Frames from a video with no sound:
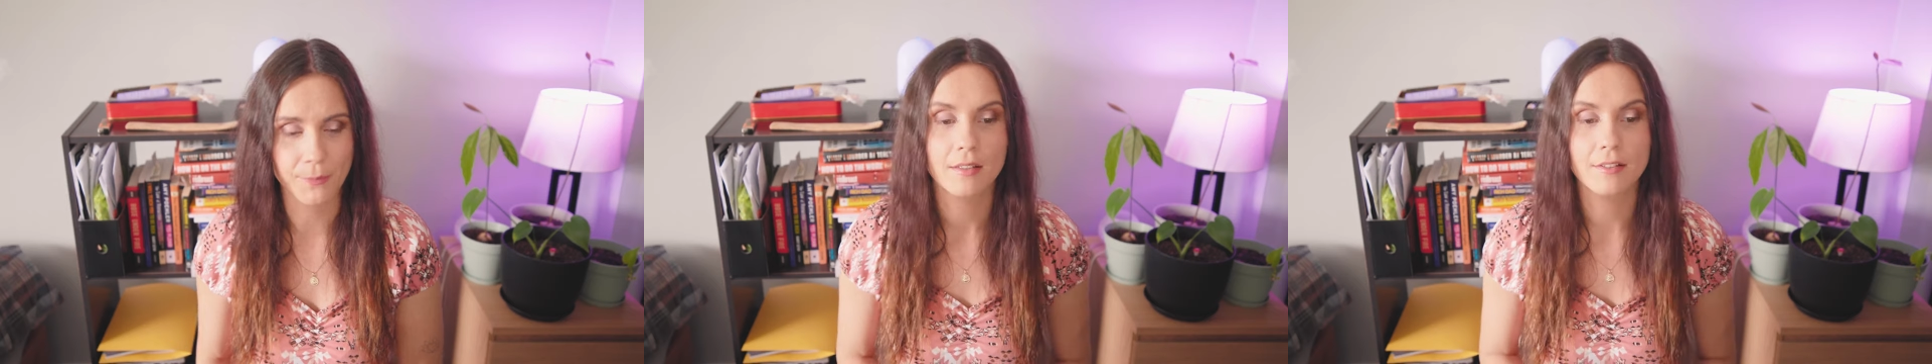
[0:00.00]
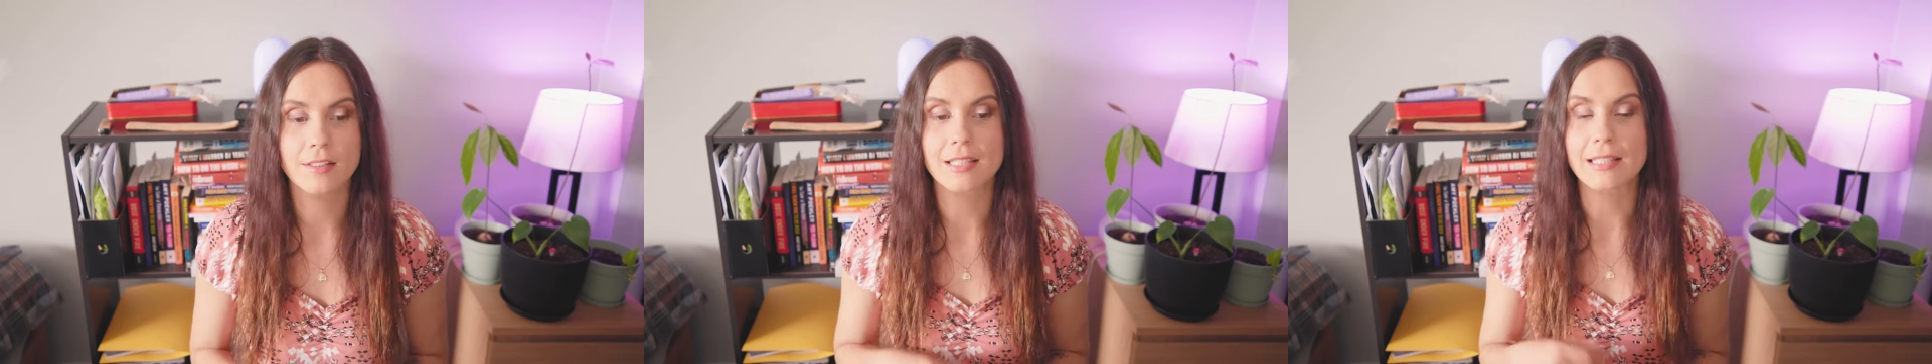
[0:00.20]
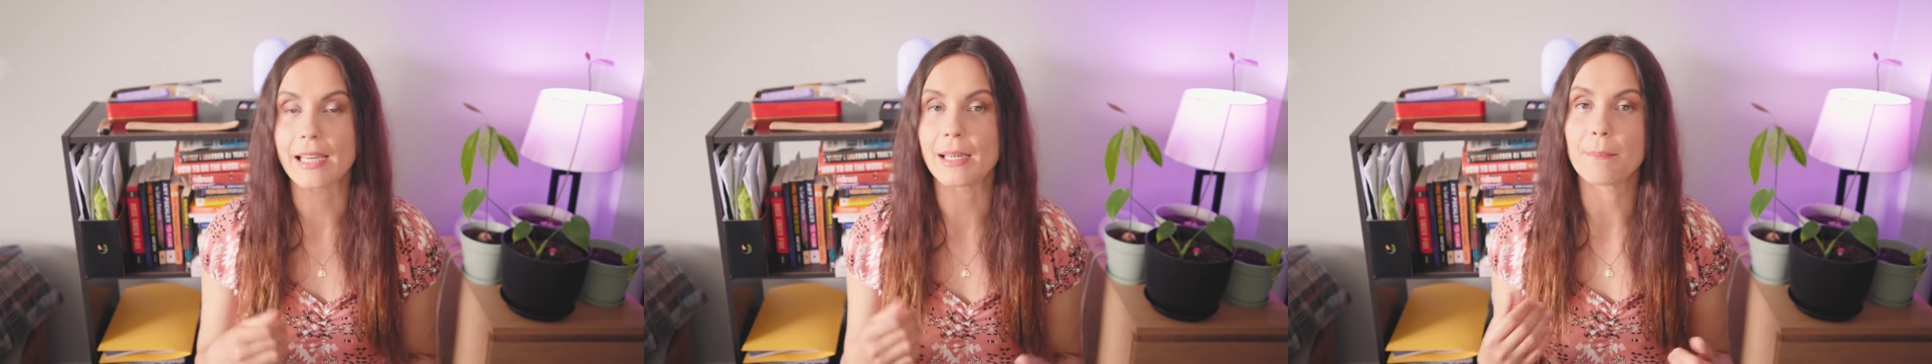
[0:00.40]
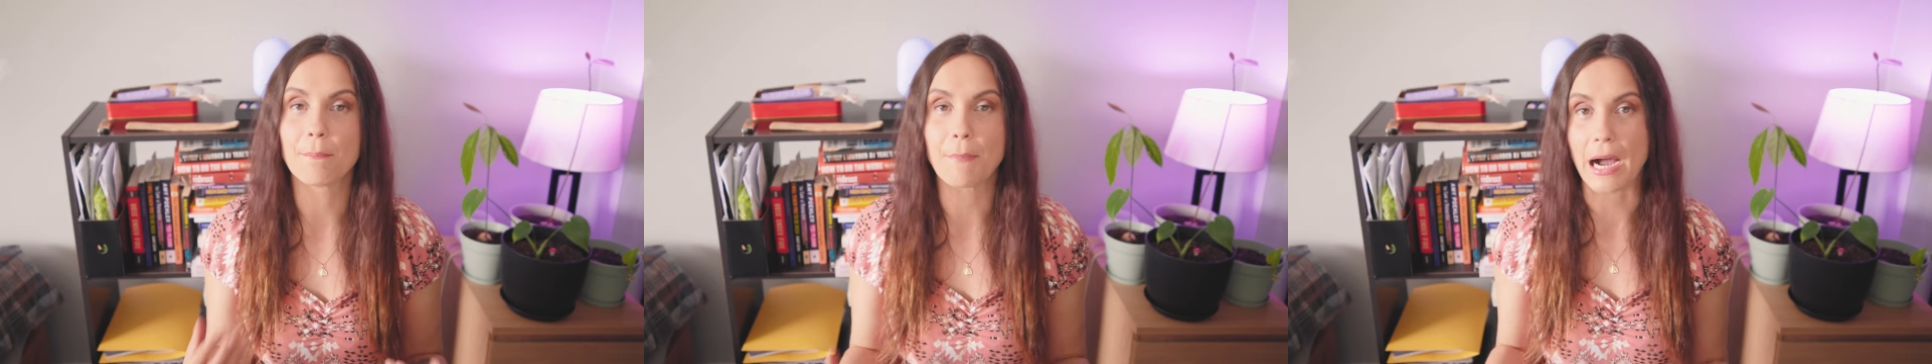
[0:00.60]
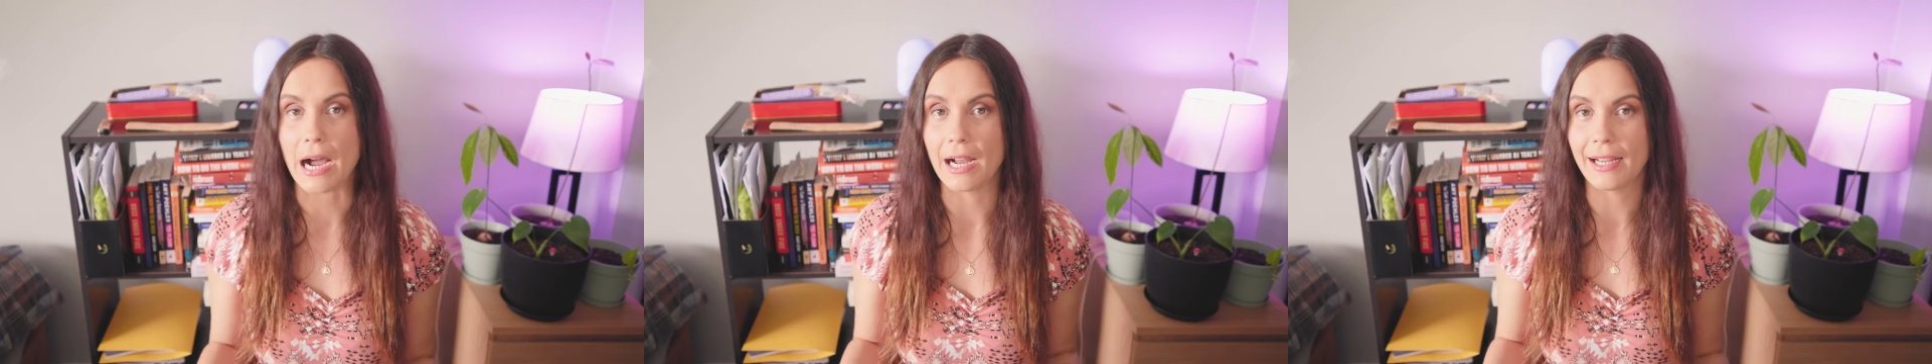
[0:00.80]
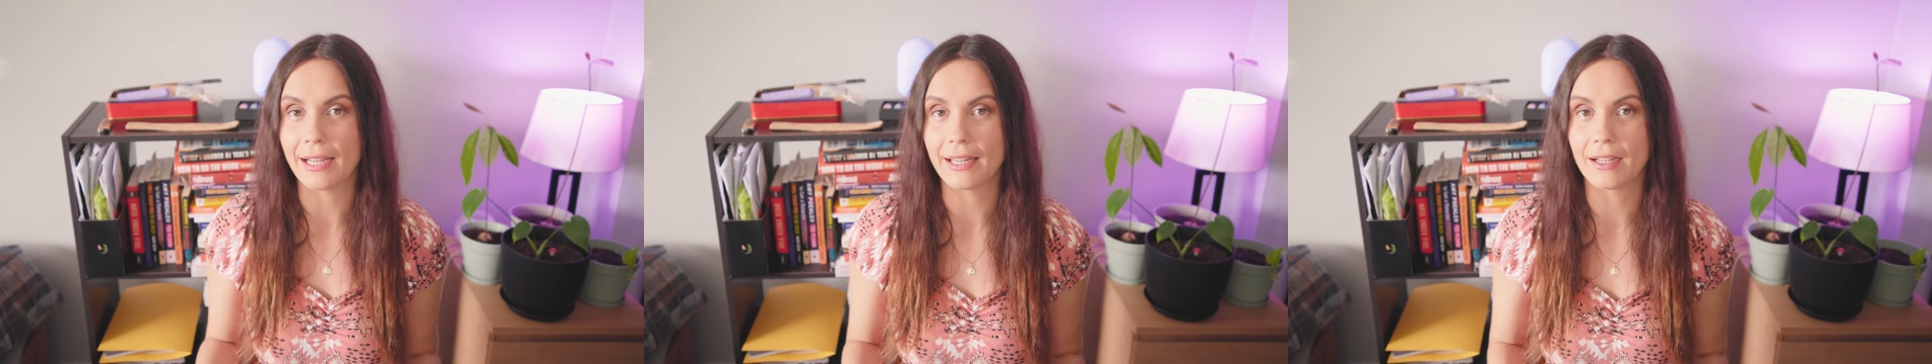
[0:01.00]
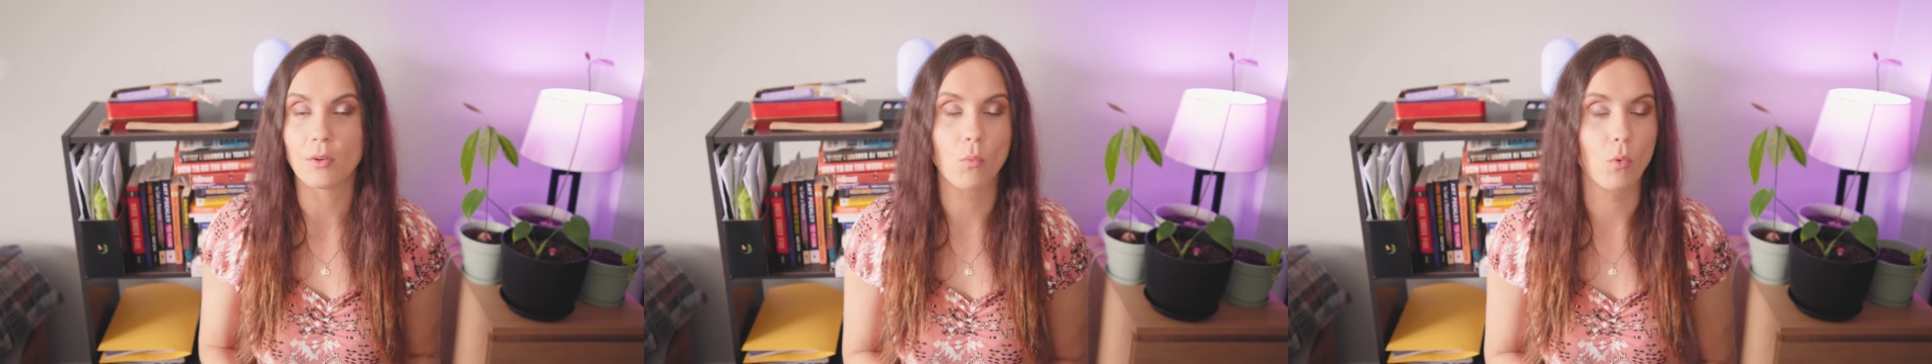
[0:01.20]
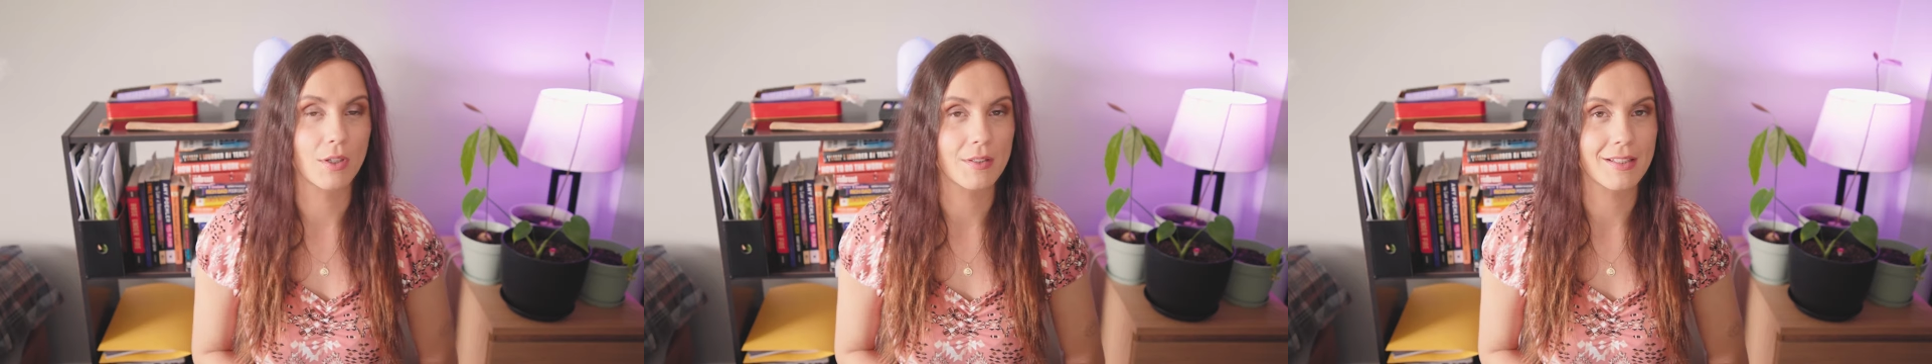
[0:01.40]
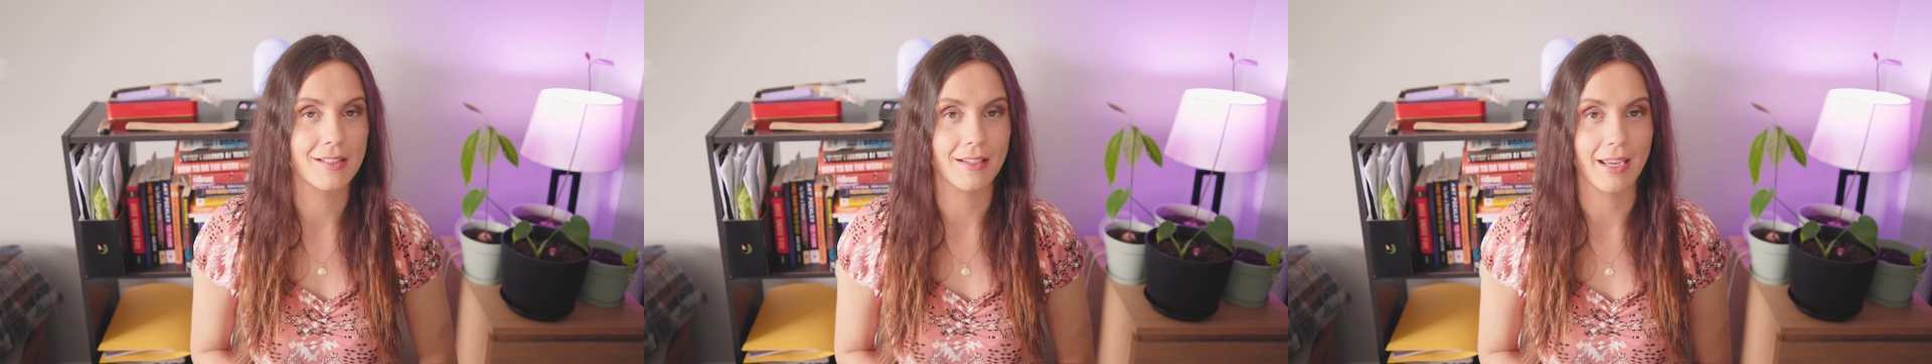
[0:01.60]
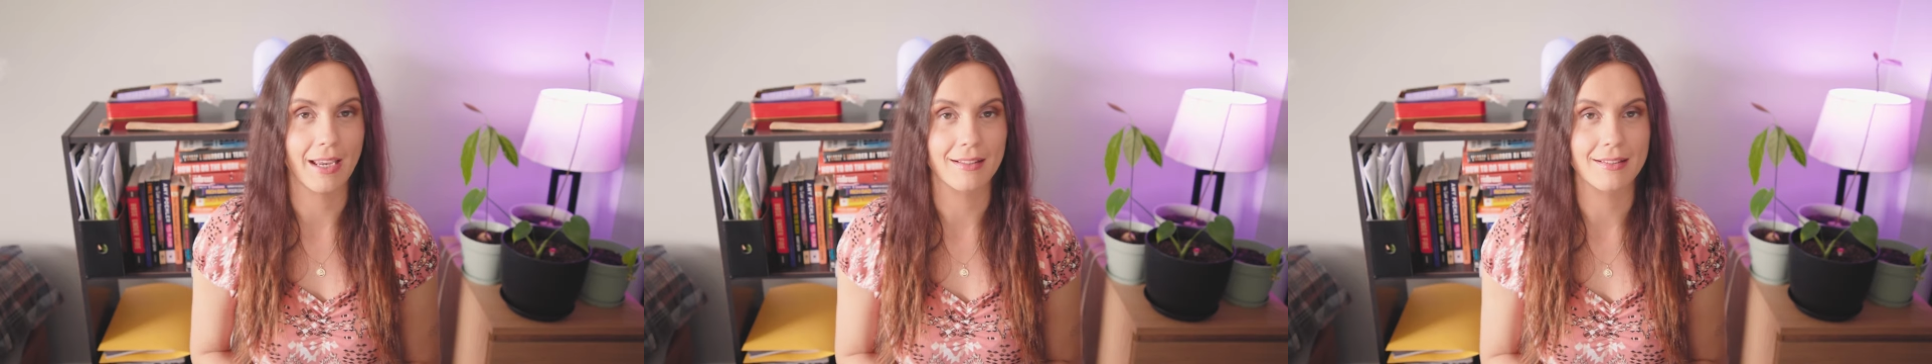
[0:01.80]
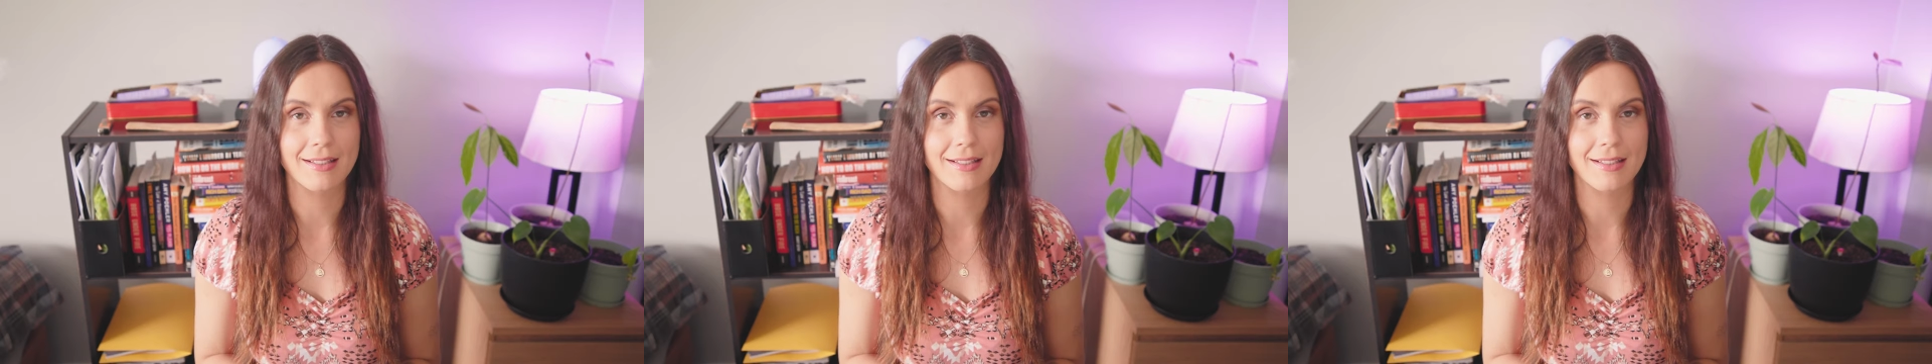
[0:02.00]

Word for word: To say bye, once again,